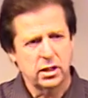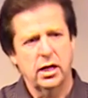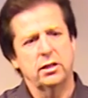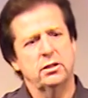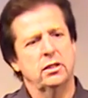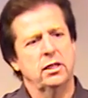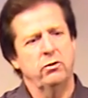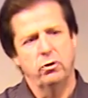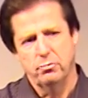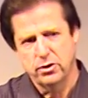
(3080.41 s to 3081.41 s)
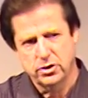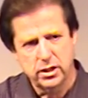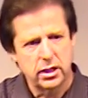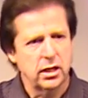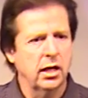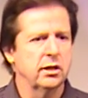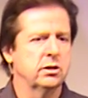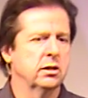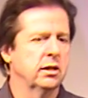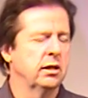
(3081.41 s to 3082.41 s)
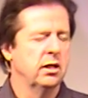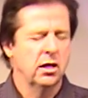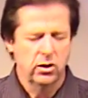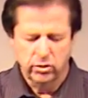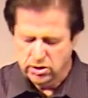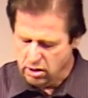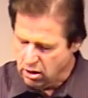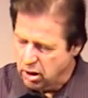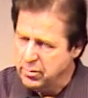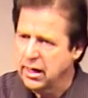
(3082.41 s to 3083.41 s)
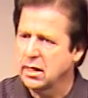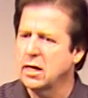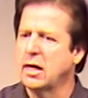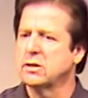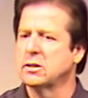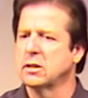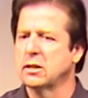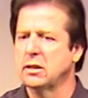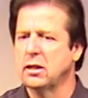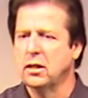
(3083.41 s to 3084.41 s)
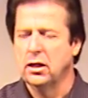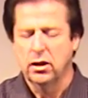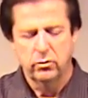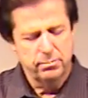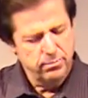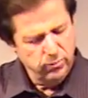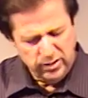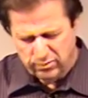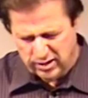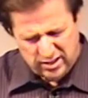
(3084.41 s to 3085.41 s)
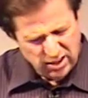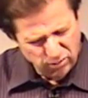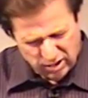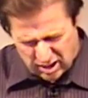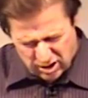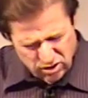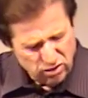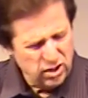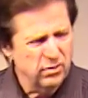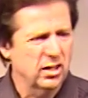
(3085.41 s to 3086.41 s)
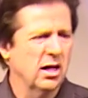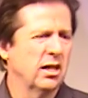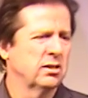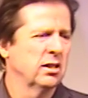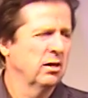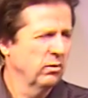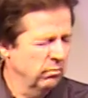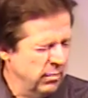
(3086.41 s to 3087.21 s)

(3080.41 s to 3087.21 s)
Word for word: it constantly, we present it constantly, we talk about it constantly, we, we, we deal with issues of it constantly.